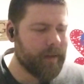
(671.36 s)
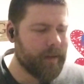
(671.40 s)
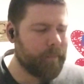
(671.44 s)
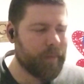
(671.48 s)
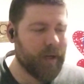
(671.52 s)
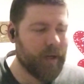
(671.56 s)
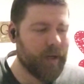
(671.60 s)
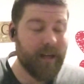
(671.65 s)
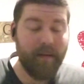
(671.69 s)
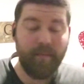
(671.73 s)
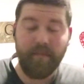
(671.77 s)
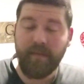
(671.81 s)

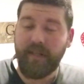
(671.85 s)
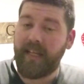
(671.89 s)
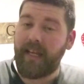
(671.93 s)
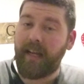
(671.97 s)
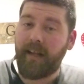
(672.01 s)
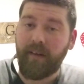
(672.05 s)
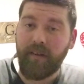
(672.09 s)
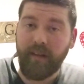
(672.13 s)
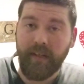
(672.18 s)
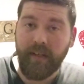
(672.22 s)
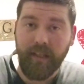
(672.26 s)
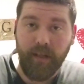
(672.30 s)
But I'm
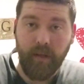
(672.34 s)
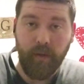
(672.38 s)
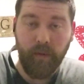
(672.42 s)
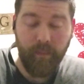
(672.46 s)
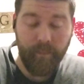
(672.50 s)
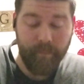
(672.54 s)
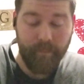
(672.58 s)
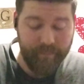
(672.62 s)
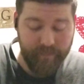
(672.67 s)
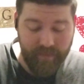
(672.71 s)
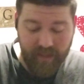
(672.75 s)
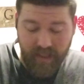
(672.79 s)
telling you,
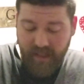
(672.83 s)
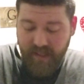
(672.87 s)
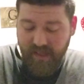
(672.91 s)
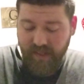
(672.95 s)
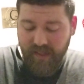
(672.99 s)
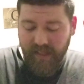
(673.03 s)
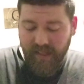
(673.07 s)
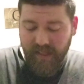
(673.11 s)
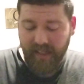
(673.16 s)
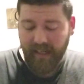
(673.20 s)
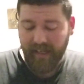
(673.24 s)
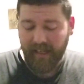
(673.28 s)
this
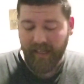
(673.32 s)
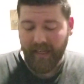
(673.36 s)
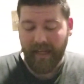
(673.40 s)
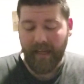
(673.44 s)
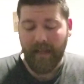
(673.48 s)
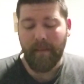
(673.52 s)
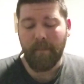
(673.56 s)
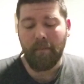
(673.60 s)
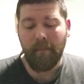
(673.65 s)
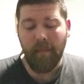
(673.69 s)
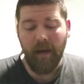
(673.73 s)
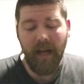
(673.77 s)
thing,
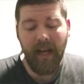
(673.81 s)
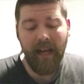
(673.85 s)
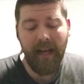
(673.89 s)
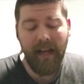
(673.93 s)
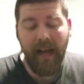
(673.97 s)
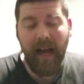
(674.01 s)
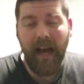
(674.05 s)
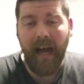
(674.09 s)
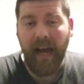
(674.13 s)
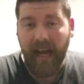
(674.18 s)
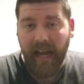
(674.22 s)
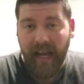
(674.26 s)
in
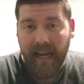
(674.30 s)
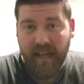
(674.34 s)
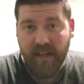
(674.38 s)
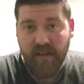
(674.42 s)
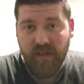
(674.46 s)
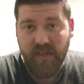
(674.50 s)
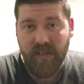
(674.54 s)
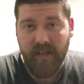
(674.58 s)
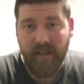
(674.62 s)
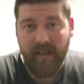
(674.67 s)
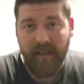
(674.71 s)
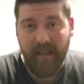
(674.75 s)
my
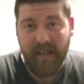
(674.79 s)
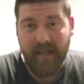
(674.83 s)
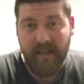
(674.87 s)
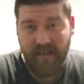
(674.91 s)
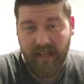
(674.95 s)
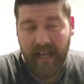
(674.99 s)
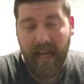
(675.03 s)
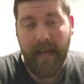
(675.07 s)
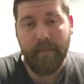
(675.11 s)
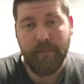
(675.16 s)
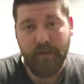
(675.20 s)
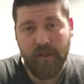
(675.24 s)
eyes,
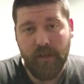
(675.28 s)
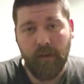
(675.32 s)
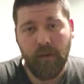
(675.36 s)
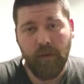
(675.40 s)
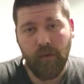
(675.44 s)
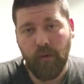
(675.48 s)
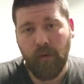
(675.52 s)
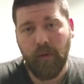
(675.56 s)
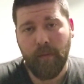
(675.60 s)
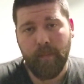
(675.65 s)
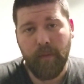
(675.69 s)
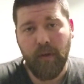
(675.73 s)
is
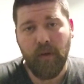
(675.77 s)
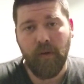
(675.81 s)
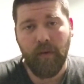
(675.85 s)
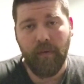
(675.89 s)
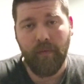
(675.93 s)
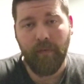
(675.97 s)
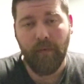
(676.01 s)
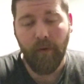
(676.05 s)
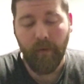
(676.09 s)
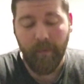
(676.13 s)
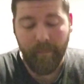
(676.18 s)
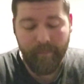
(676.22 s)
absolutely
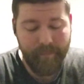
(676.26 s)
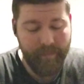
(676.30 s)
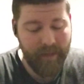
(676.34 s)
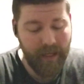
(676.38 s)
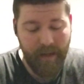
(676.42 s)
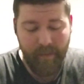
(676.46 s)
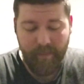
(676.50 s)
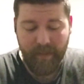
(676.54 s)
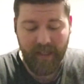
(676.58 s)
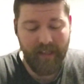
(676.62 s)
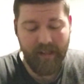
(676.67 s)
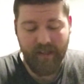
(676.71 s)
beautiful.
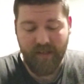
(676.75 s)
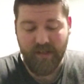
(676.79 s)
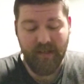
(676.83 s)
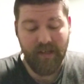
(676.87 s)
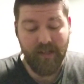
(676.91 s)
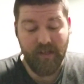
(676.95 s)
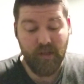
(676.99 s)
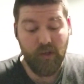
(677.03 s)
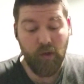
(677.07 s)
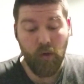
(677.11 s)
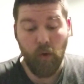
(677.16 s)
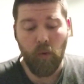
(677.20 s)
I mean, it's
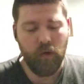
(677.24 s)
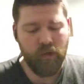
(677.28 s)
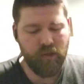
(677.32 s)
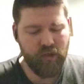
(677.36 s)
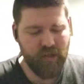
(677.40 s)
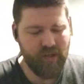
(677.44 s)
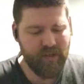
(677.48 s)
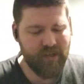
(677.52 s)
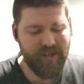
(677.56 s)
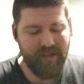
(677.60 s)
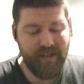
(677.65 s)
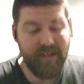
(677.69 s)

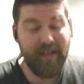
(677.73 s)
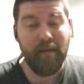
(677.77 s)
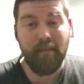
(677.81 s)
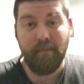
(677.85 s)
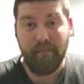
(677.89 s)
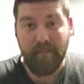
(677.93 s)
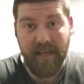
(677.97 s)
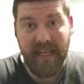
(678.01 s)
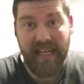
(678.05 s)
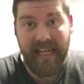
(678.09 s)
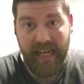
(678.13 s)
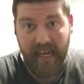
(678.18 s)
gorgeous to
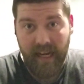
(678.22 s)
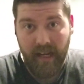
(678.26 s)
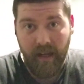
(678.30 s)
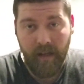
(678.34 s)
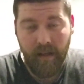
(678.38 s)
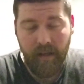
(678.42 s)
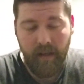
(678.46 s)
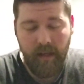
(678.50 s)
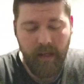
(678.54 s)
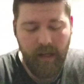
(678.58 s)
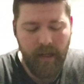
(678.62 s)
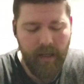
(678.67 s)
me.
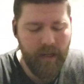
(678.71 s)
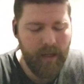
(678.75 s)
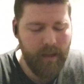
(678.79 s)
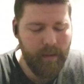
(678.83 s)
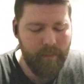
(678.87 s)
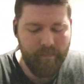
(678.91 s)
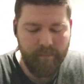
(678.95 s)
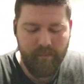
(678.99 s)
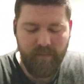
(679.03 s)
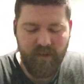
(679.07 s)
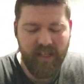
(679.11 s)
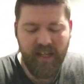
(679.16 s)

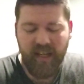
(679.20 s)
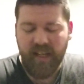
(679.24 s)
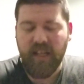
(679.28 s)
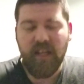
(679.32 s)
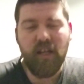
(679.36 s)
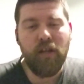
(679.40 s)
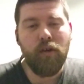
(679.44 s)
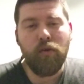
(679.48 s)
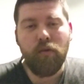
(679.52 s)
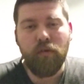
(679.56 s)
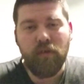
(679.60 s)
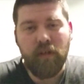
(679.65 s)
To
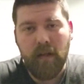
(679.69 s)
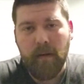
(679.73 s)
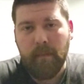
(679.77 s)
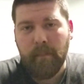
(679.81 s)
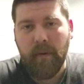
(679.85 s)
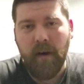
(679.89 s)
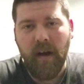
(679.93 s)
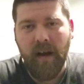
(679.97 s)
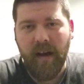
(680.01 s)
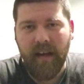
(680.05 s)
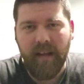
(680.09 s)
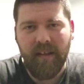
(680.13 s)
you, you're
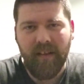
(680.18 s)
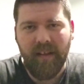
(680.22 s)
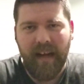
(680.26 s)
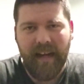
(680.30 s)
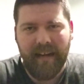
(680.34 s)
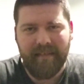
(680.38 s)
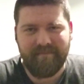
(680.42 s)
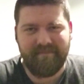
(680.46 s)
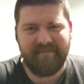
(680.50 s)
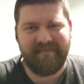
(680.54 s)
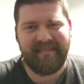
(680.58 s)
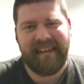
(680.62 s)
probably
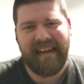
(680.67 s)
like,